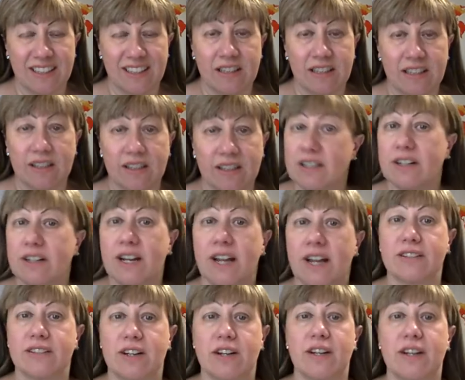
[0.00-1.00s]
Here
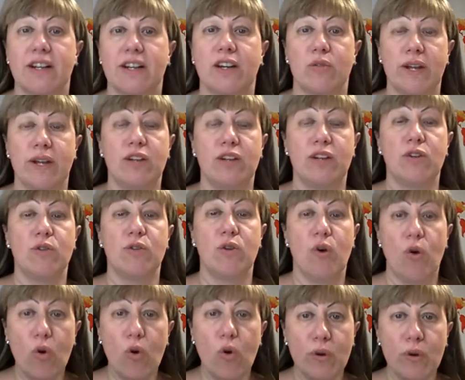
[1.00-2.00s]
at Kardec Radio,
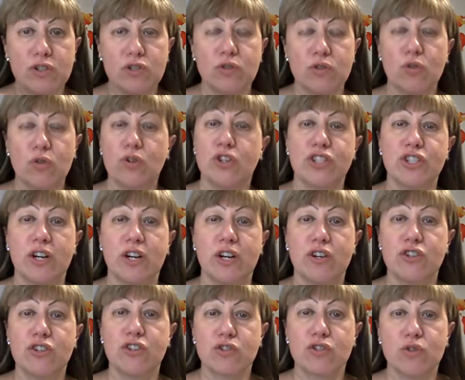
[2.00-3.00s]
always nourishing our
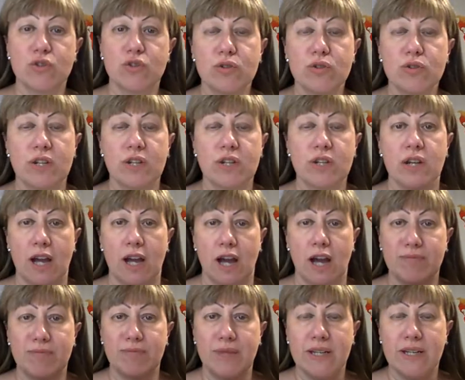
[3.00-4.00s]
souls. A
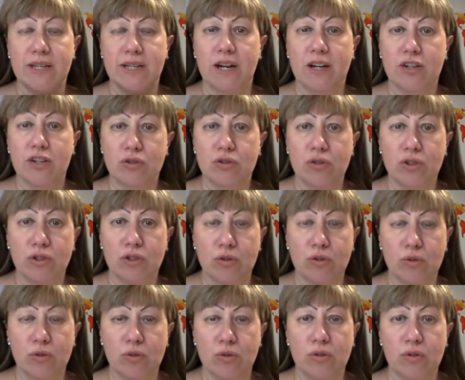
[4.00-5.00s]
big hug to
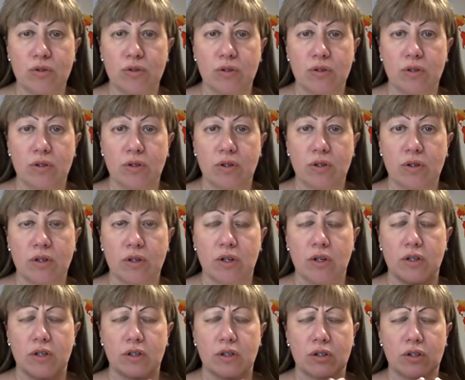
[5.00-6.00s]
you.
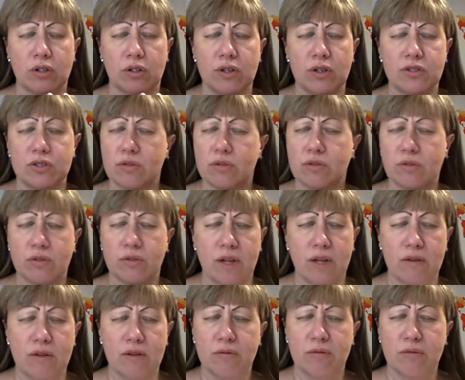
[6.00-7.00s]
Lots of
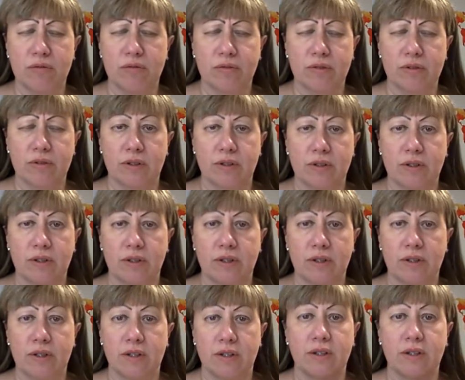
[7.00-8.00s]
love,
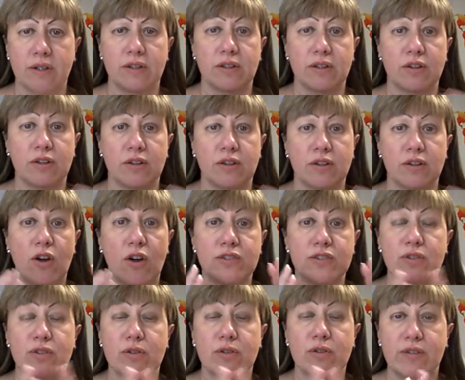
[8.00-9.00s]
lots
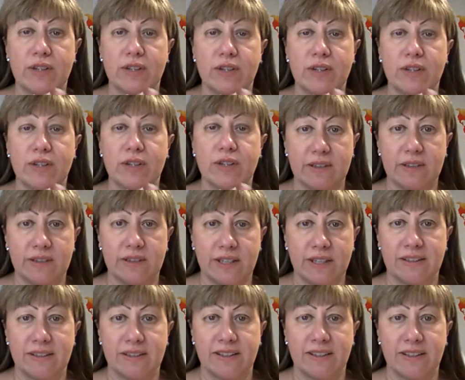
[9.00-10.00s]
of healing,
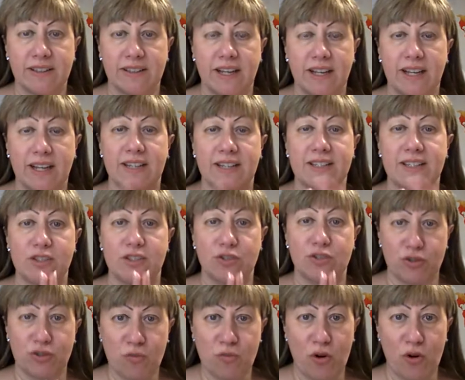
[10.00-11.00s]
and until
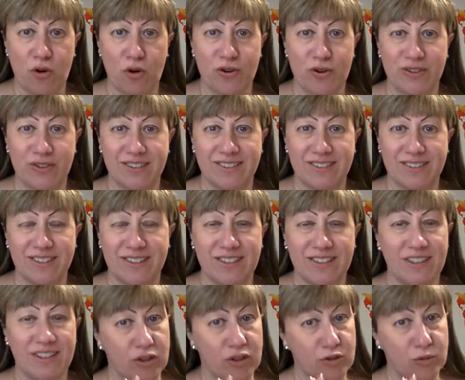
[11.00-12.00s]
tomorrow,
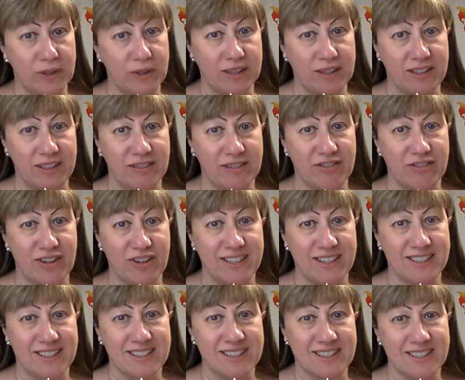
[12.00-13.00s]
God willing,
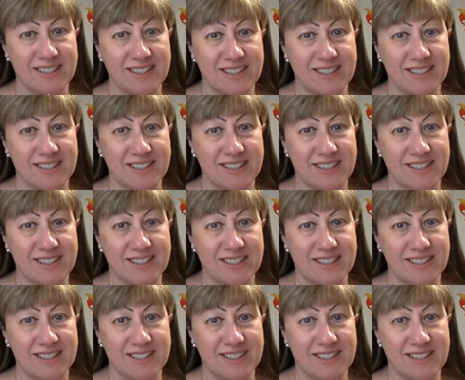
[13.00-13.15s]
friends.